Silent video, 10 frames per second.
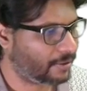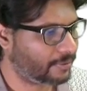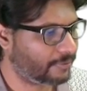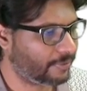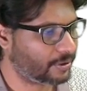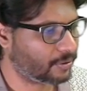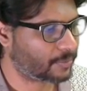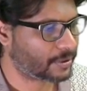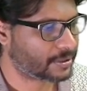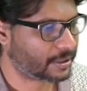we will do one
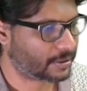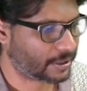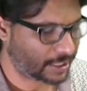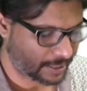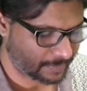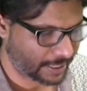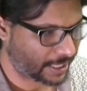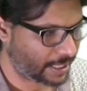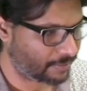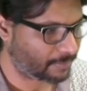more scenario. Here
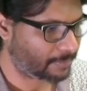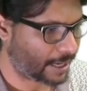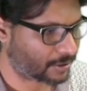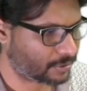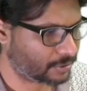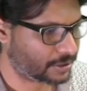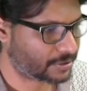I will back to this